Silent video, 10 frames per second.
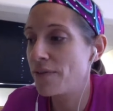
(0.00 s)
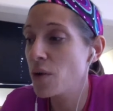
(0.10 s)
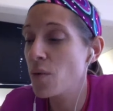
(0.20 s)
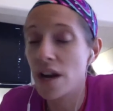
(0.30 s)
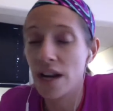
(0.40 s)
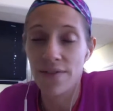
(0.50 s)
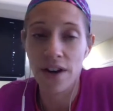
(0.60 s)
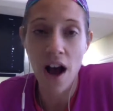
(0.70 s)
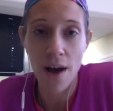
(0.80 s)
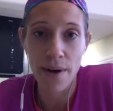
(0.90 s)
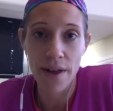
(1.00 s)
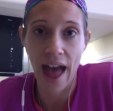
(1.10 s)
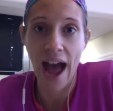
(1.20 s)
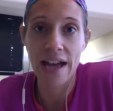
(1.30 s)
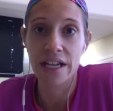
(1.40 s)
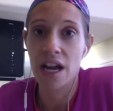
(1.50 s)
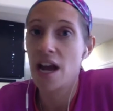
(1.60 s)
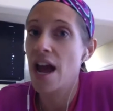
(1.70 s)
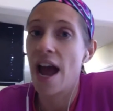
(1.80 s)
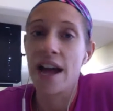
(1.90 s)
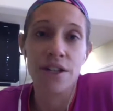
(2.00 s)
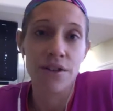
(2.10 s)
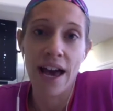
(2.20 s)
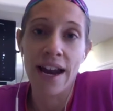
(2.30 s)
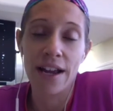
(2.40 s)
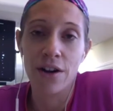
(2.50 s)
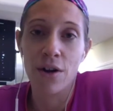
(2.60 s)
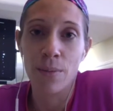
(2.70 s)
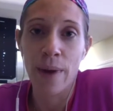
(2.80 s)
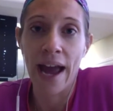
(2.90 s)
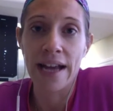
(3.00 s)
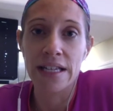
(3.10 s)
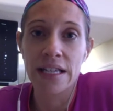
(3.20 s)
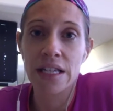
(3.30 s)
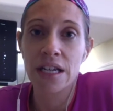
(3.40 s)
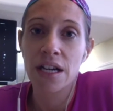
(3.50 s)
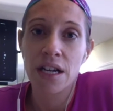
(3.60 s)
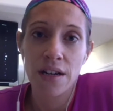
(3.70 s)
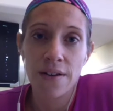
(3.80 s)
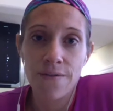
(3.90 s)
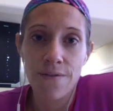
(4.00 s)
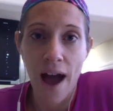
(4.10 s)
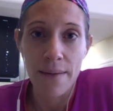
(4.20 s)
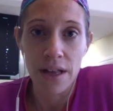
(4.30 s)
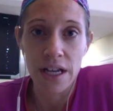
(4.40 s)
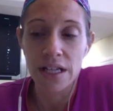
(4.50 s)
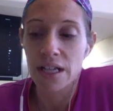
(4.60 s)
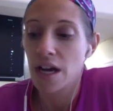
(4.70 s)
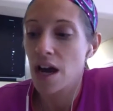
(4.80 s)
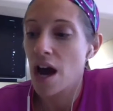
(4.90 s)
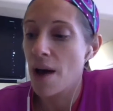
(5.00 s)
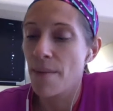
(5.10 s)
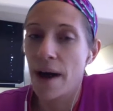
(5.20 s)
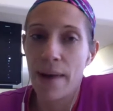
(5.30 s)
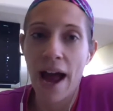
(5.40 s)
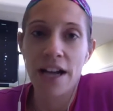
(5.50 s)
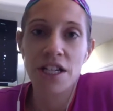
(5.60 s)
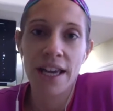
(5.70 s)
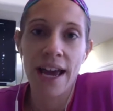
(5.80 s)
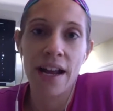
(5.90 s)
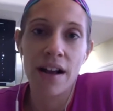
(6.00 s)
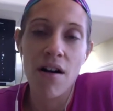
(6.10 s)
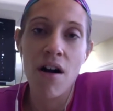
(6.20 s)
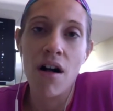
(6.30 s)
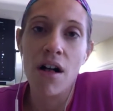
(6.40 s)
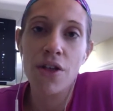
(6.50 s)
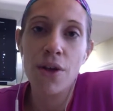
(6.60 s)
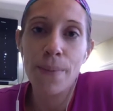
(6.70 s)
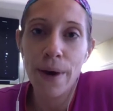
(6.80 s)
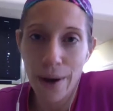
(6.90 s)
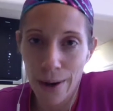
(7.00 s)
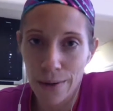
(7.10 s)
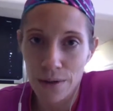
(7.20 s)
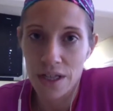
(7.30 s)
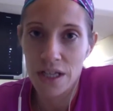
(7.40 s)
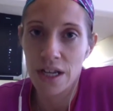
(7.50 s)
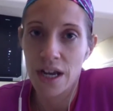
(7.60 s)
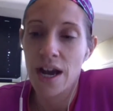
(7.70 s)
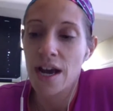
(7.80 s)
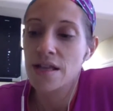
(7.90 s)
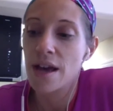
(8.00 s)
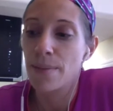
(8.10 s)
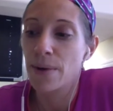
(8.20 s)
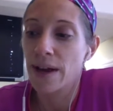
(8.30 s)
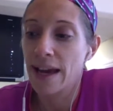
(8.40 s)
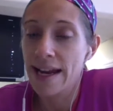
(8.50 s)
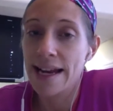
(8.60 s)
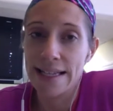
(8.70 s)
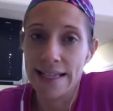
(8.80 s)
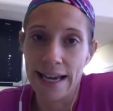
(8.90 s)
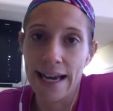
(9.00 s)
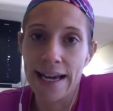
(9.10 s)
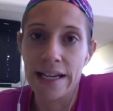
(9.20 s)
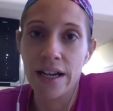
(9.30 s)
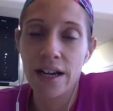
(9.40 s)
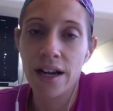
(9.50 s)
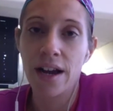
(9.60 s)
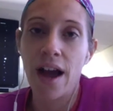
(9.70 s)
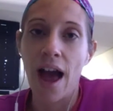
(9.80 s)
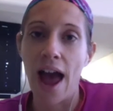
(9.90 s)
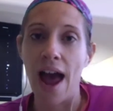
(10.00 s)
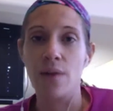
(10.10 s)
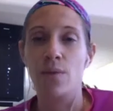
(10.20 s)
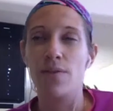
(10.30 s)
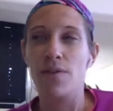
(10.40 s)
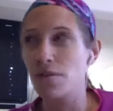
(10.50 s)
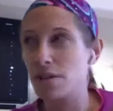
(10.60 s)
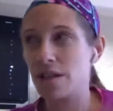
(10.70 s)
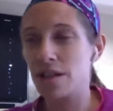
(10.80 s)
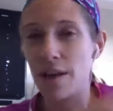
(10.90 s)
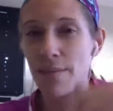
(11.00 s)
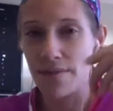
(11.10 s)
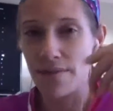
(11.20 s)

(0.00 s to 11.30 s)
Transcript: you want to even hop on that and do that at your own pace, fabulous. I'm actually getting all the posts that Brigitte did, and we've used some of